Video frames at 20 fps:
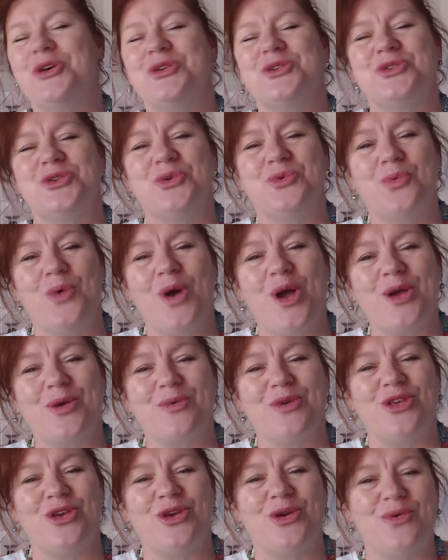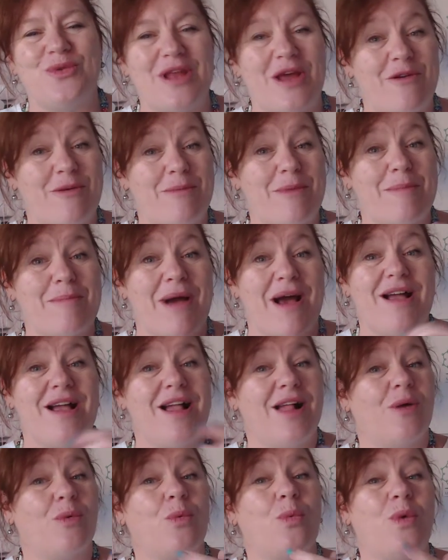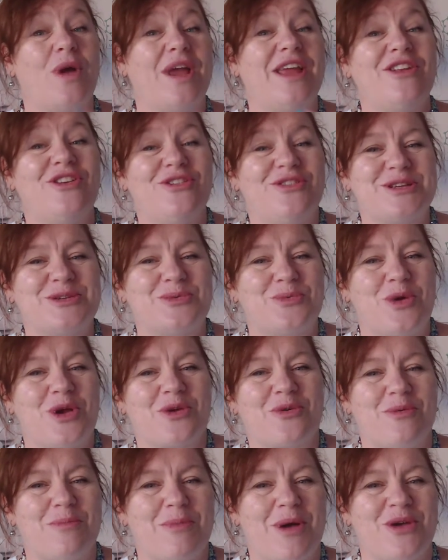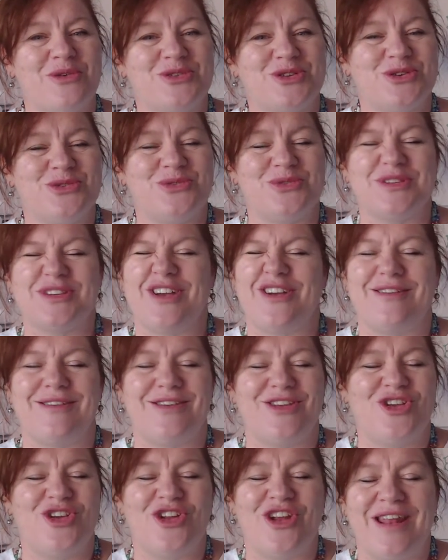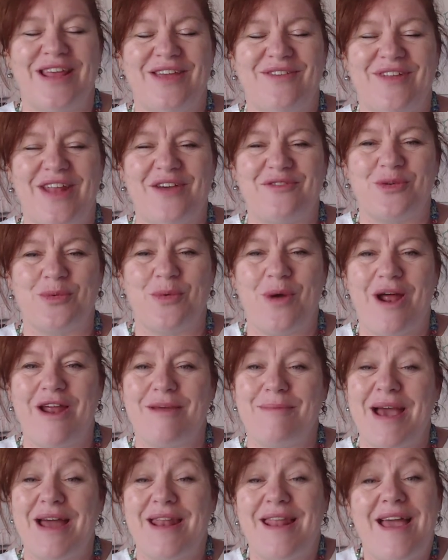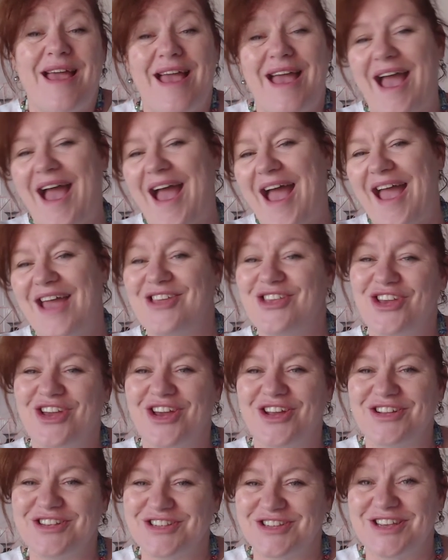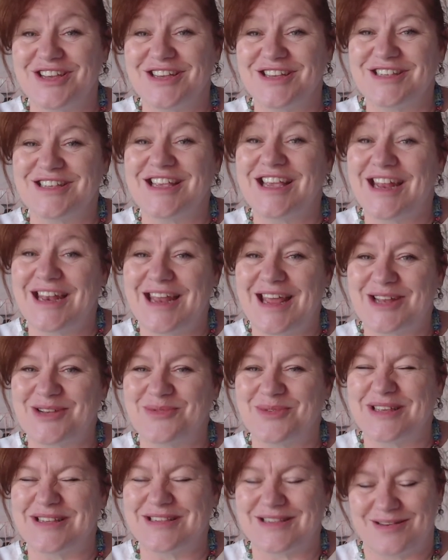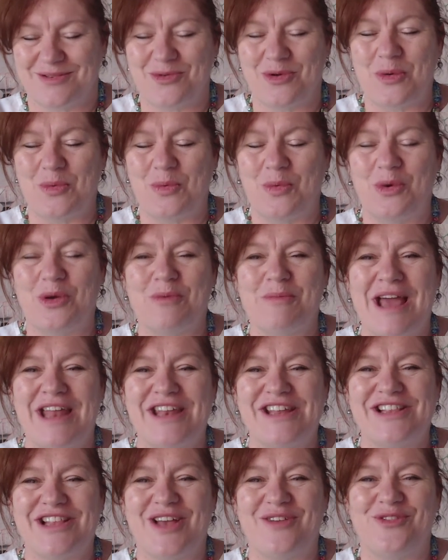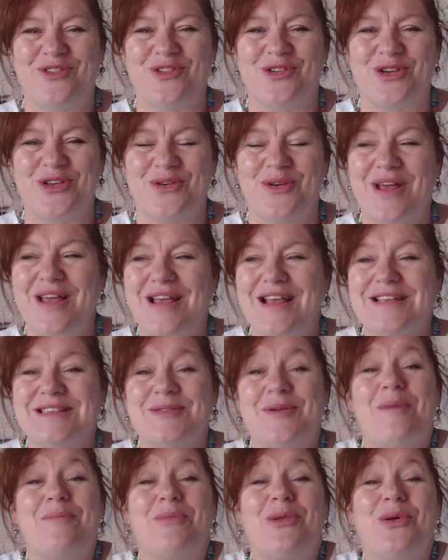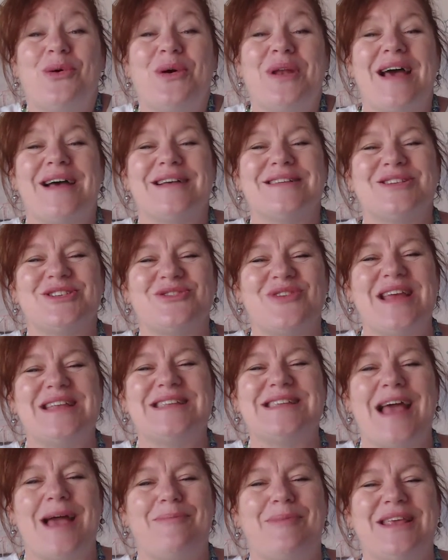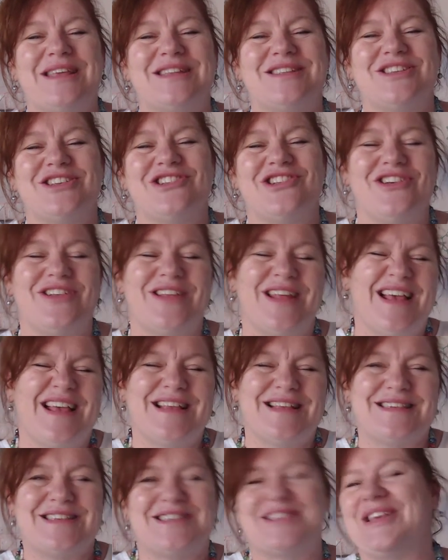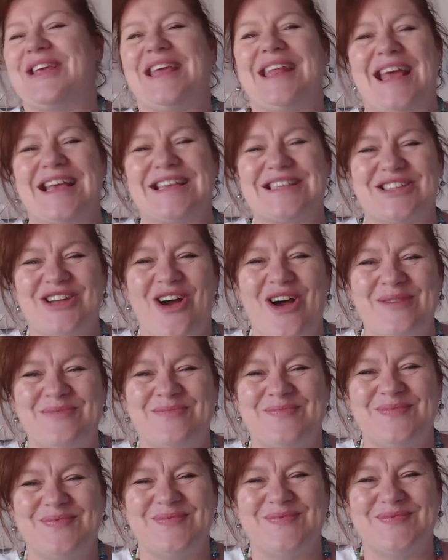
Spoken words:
to work with you. Now remember, we do this work remote too, so you don't even have to worry about how you're going to see us and connect with us. We'll manage that for you. So I'm Lorna, Australian Tapping Institute. See you next time.